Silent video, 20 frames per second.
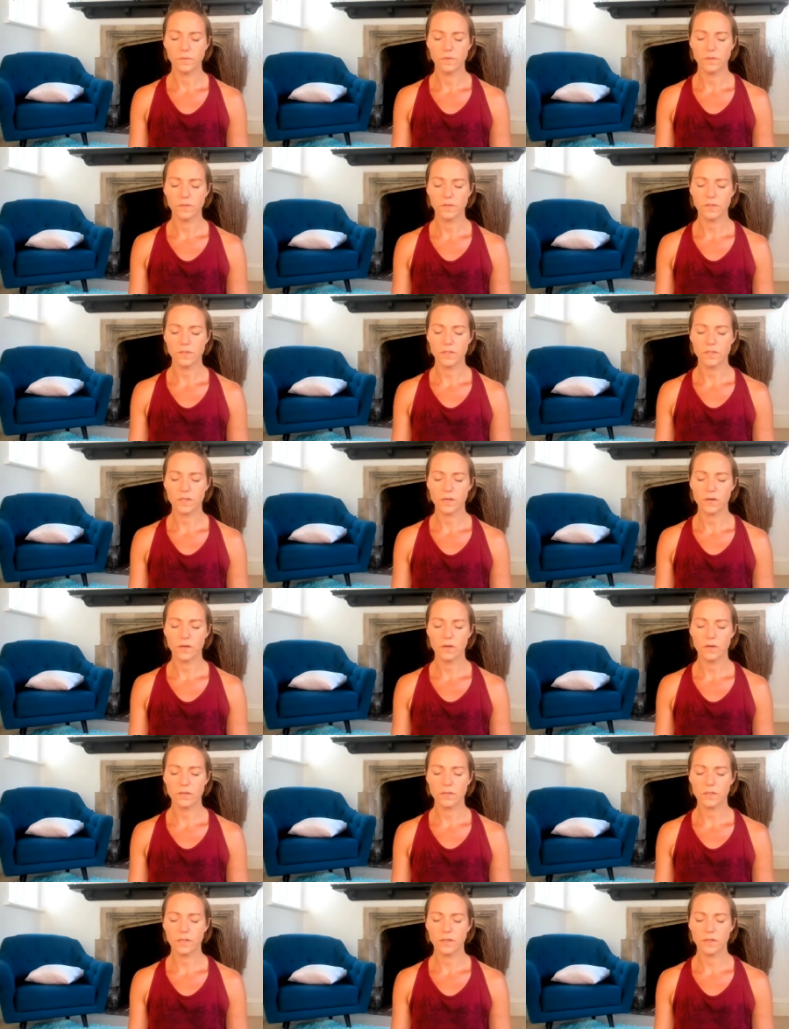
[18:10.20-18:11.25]
Just
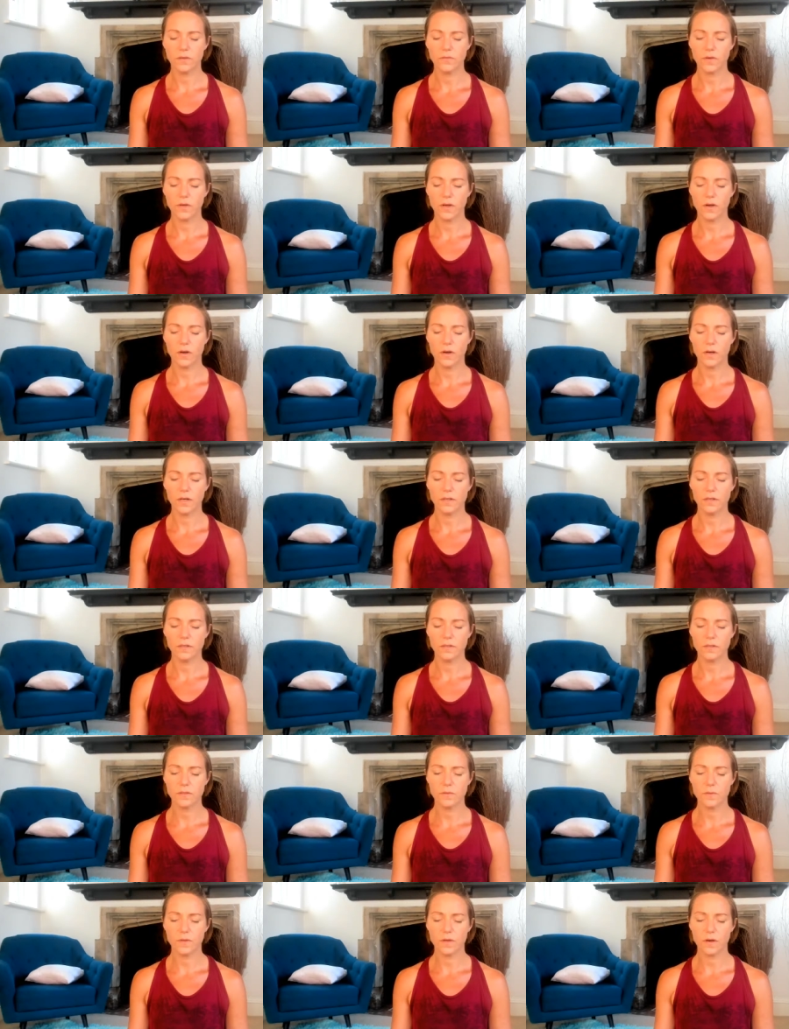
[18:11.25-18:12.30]
asking for
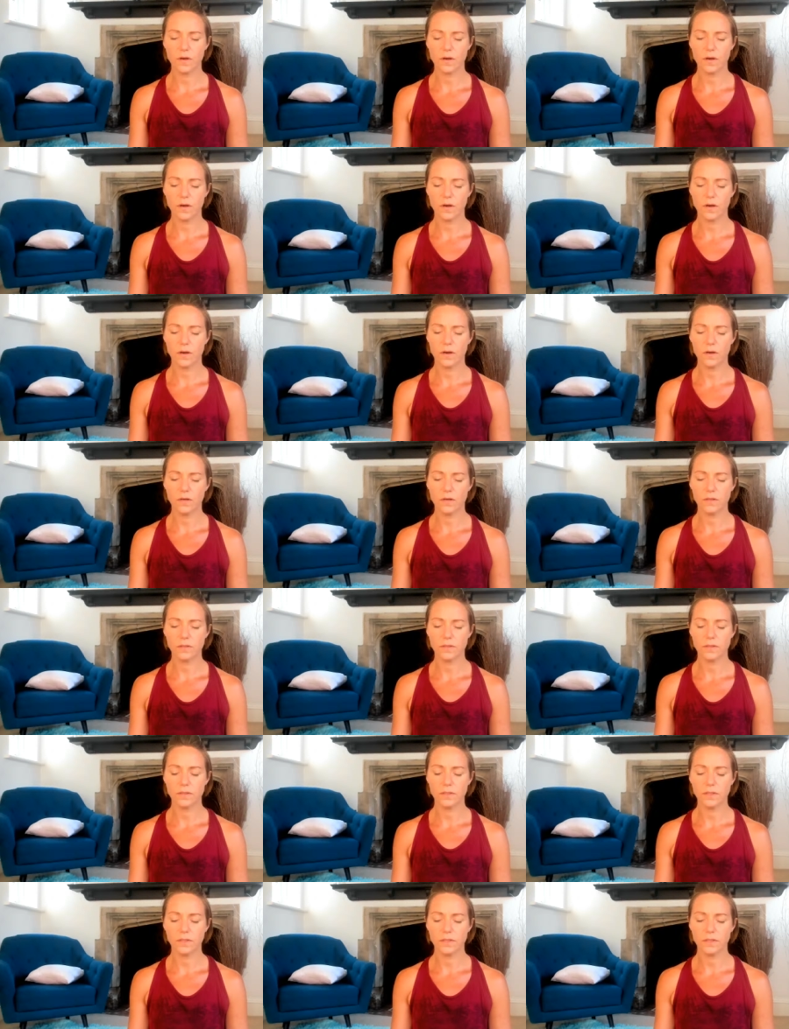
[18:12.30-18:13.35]
guidance with our heart.
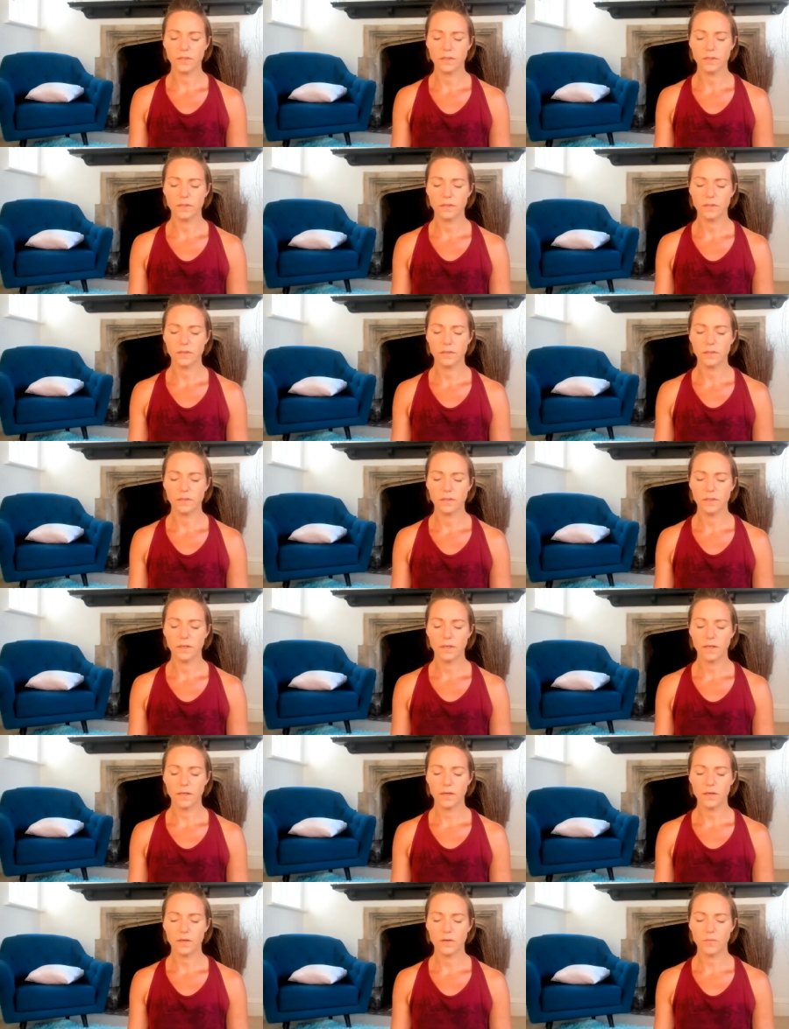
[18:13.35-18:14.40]

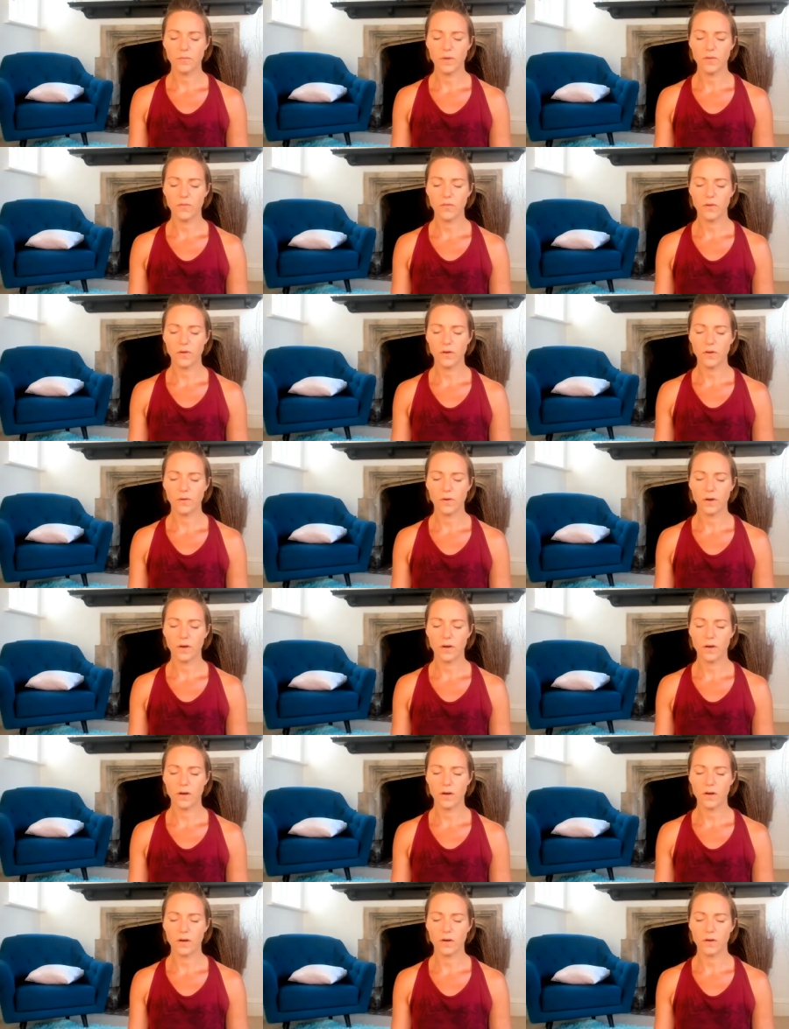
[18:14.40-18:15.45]
How can we follow our
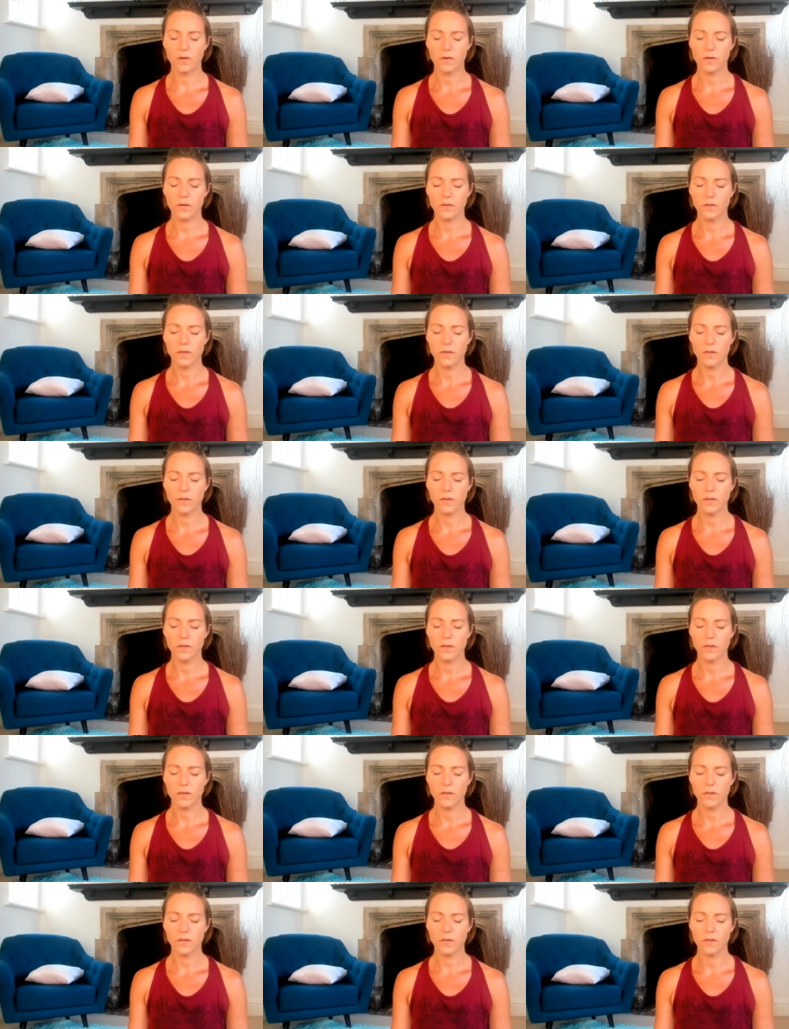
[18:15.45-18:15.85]
heart?